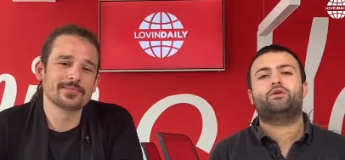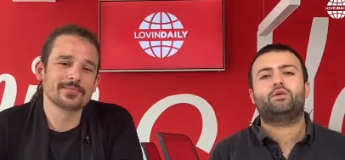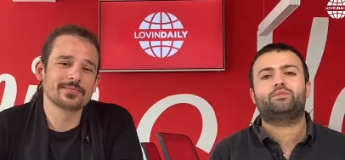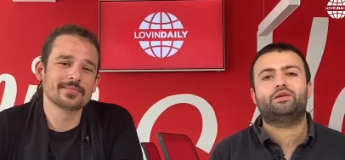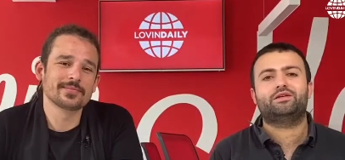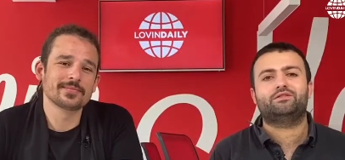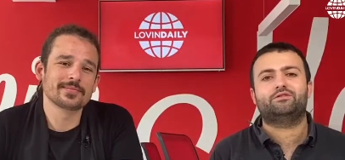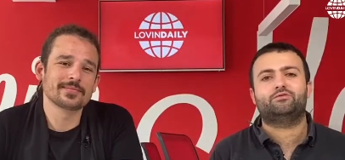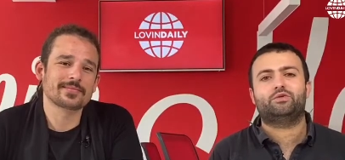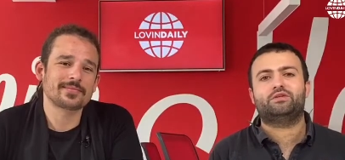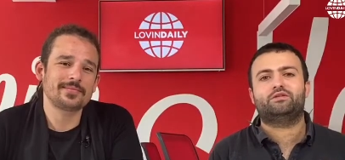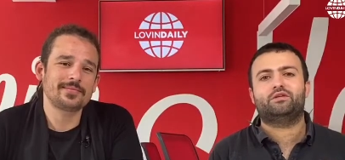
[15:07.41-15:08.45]
Speaker 1: you updated
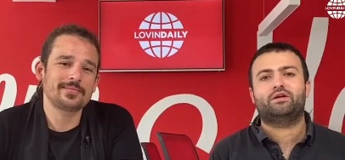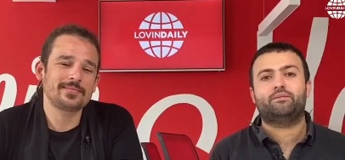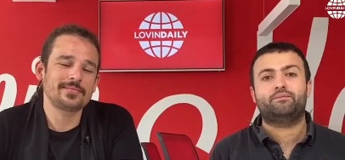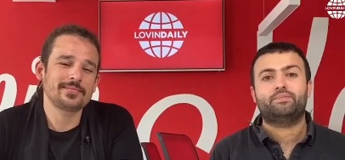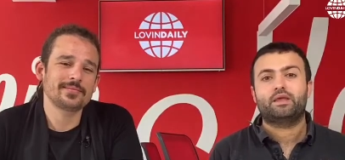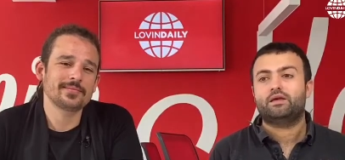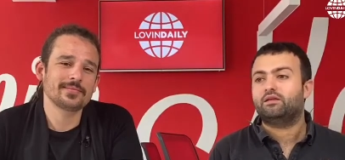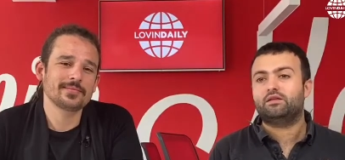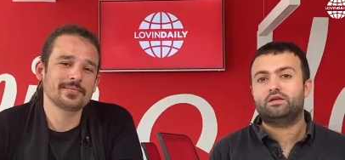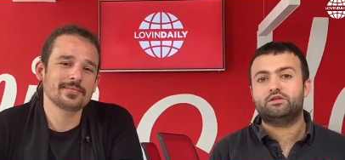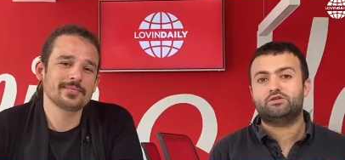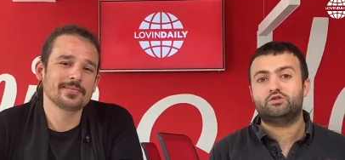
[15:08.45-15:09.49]
with um,
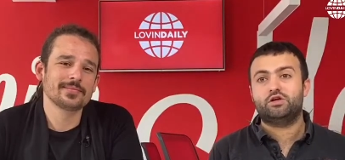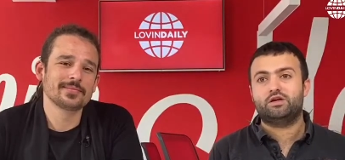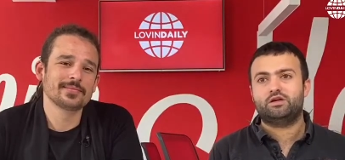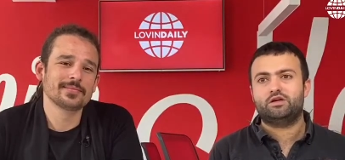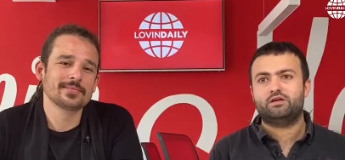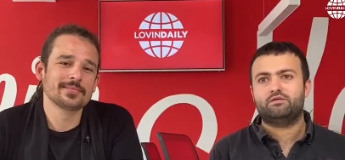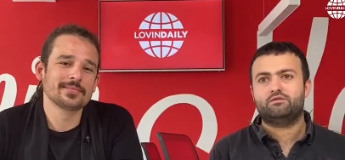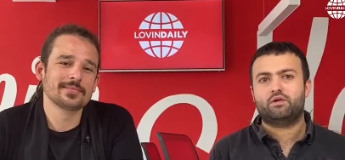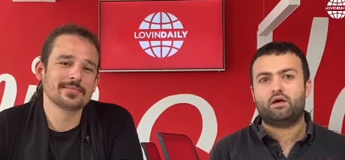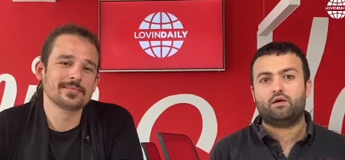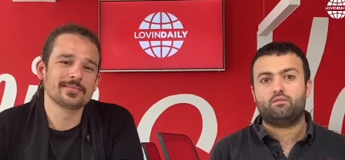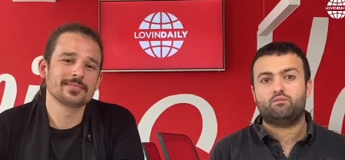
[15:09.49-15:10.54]
Neil's journey
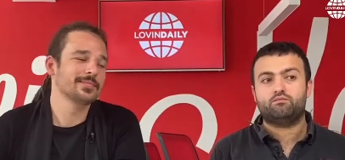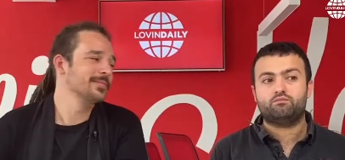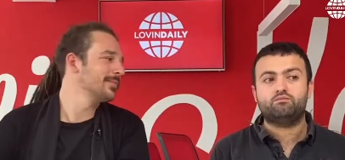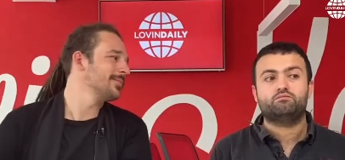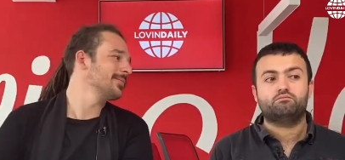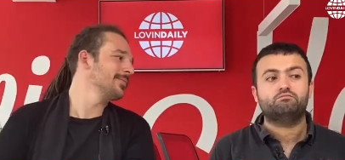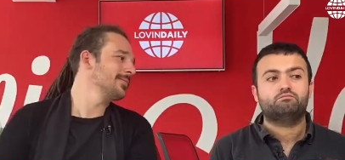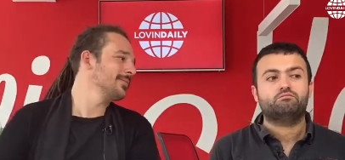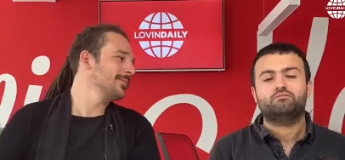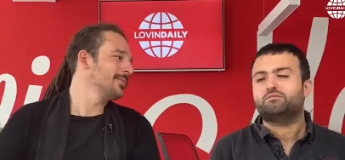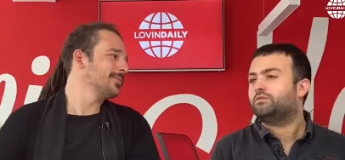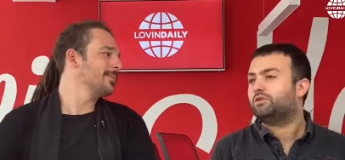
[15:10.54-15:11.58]
um,
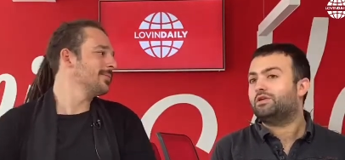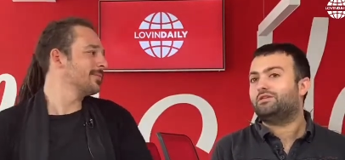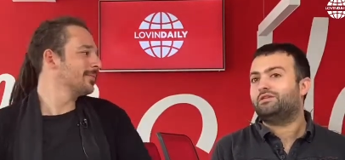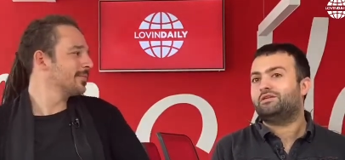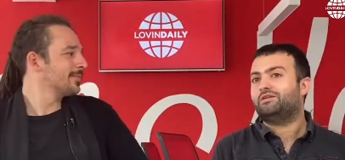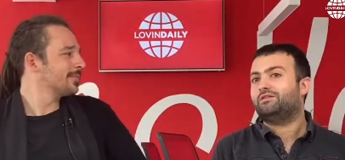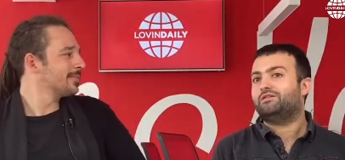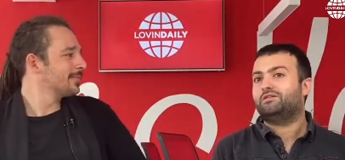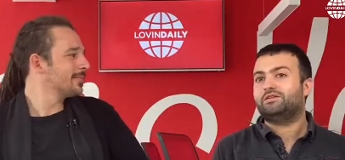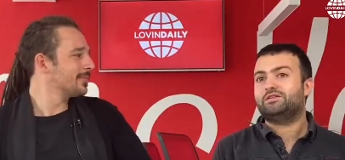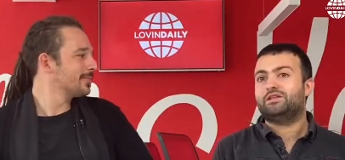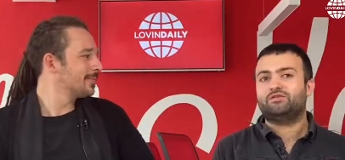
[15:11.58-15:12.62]
in, in
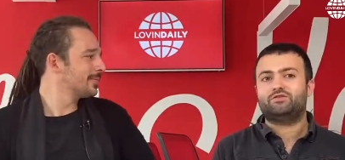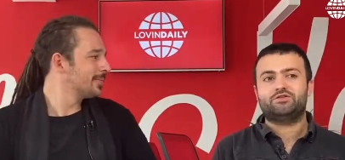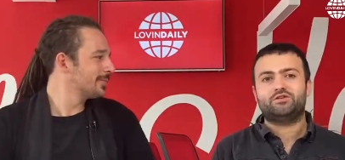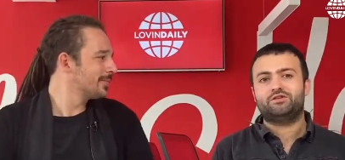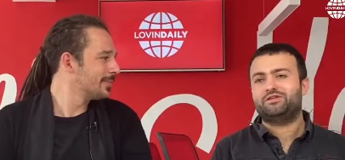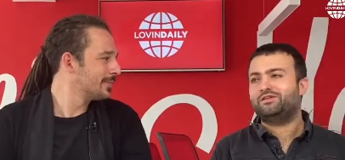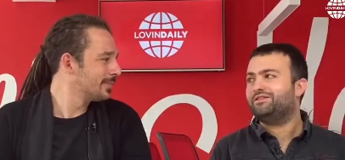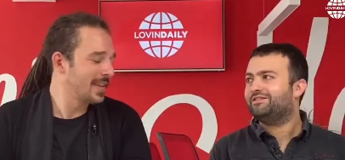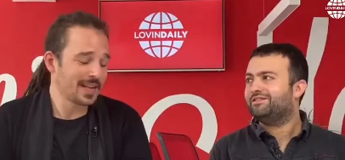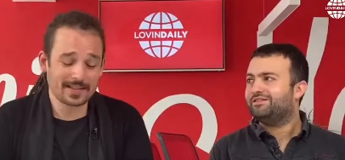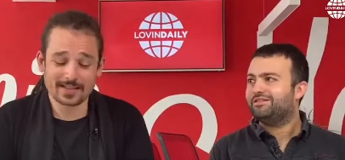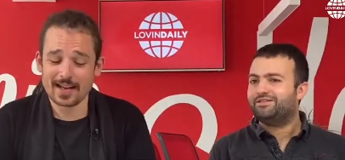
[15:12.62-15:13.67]
his naval journey.
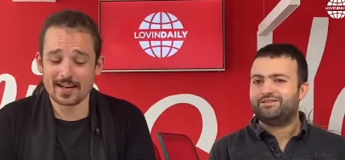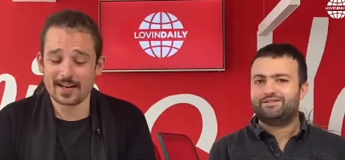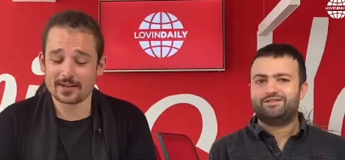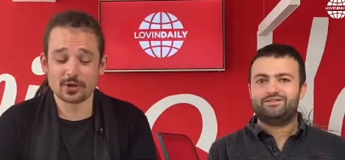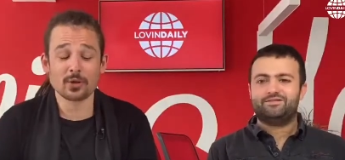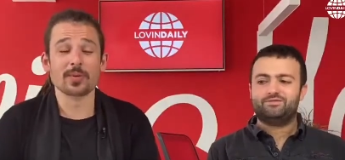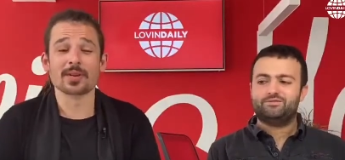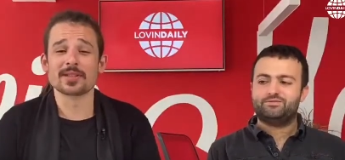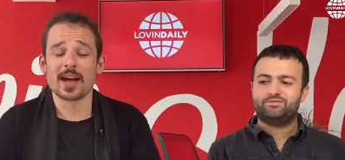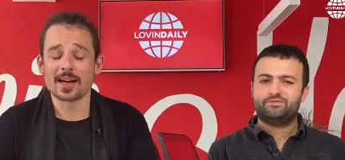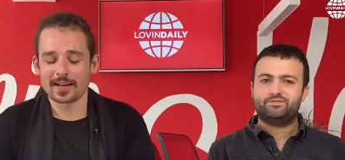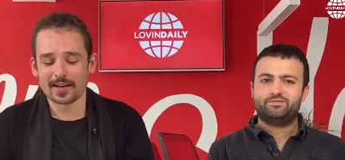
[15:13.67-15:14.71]
Speaker 2: That's exactly it. Super
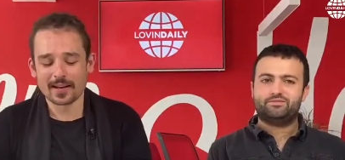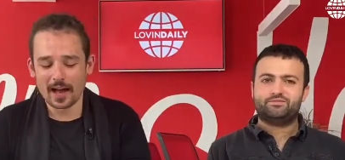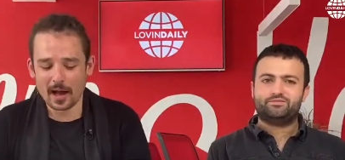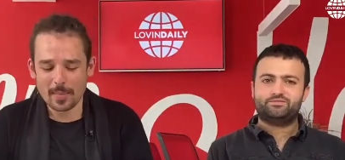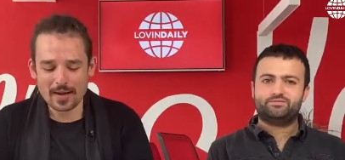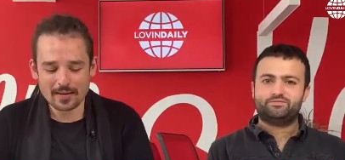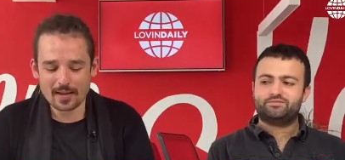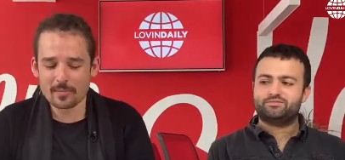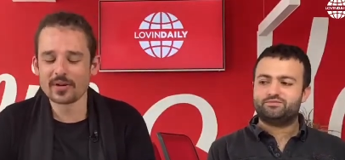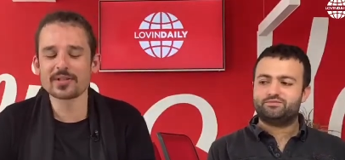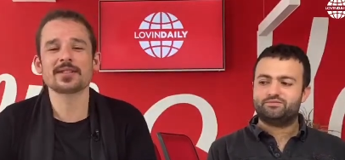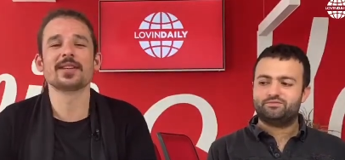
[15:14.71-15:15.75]
exciting. Um, I think that
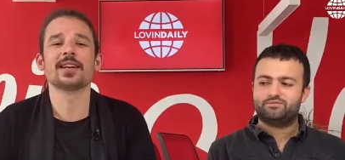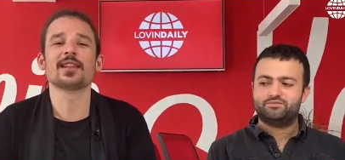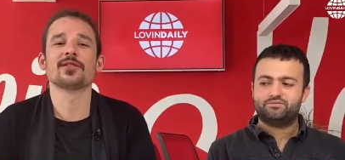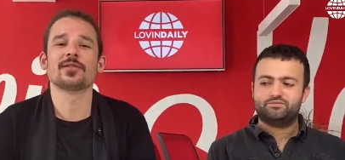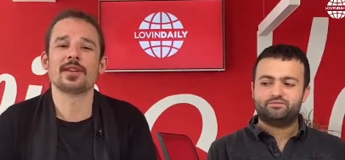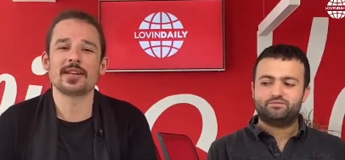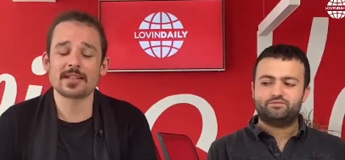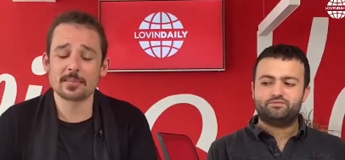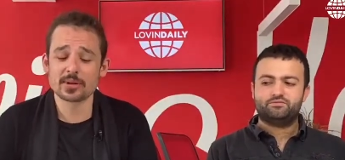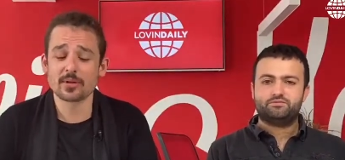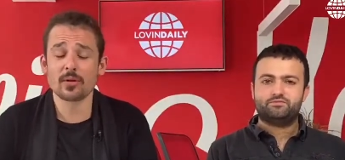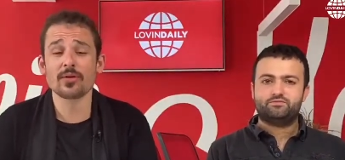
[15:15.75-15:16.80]
brings us to the end of today's
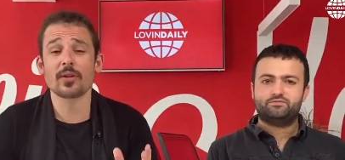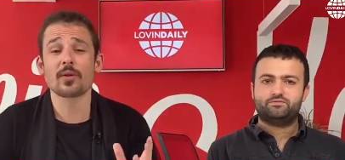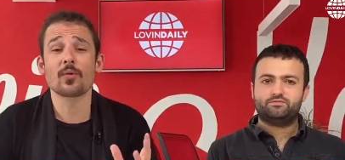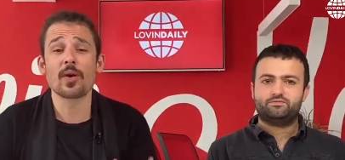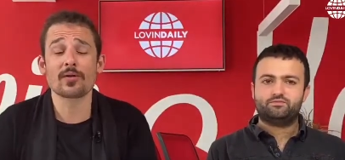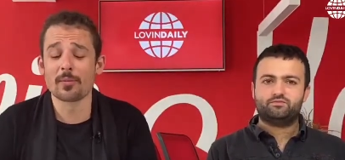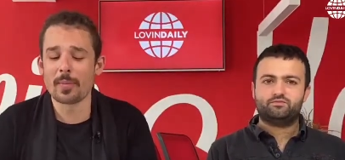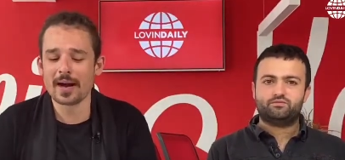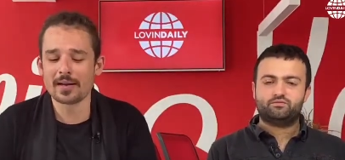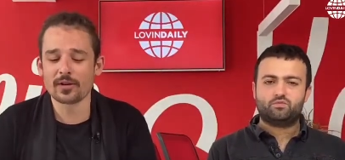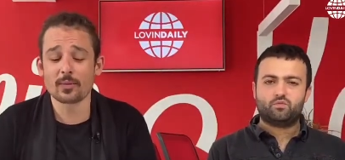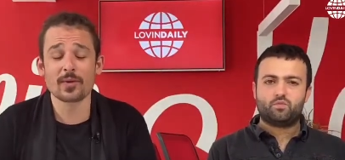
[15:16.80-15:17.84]
episode. Quick
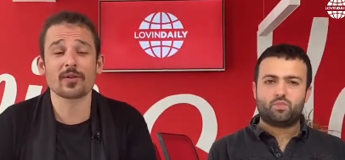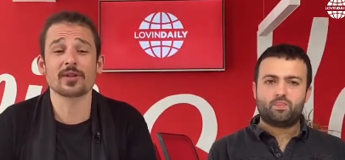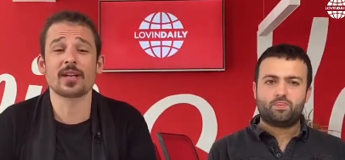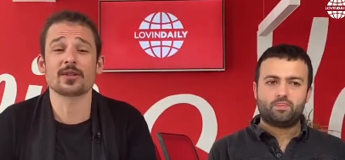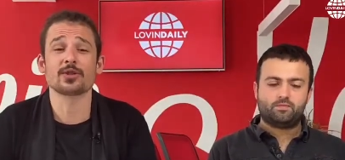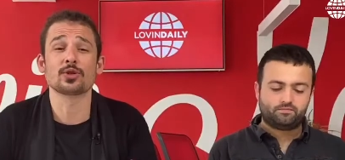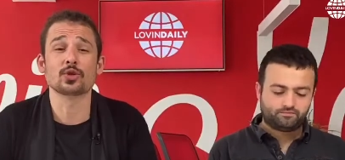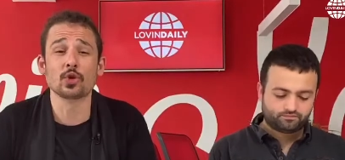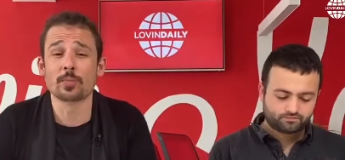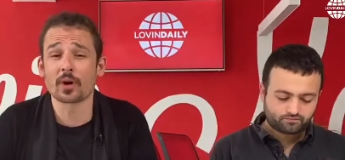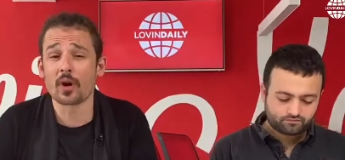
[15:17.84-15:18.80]
reminder we've got that super